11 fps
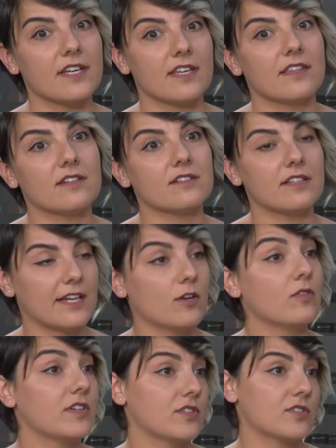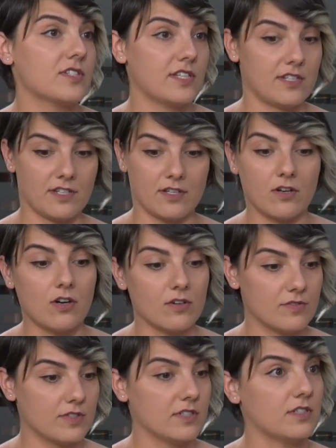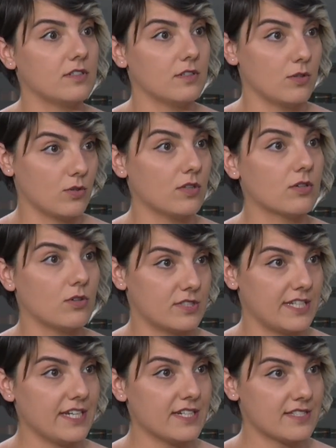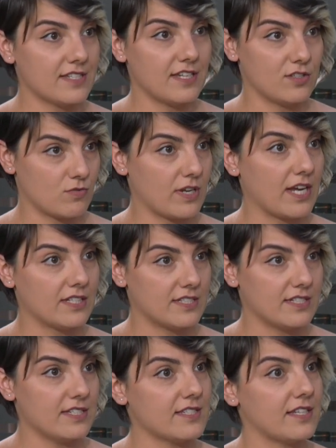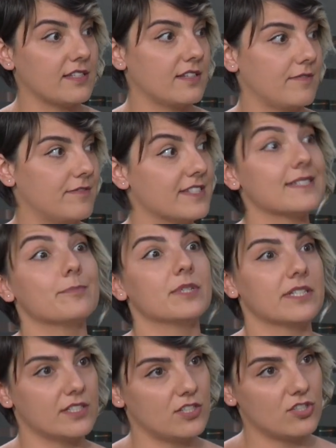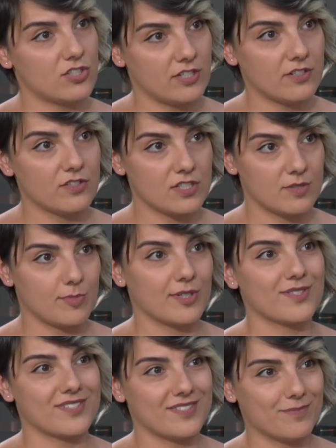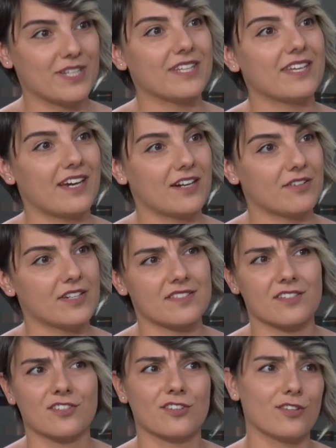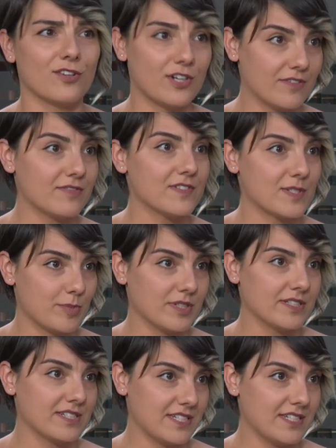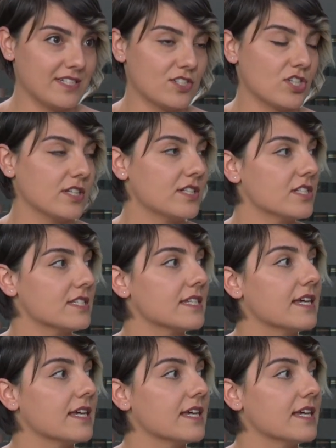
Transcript: either lack of understanding of the local context and realities and the feasibility challenges, because in many areas there are a lot of feasibility challenges.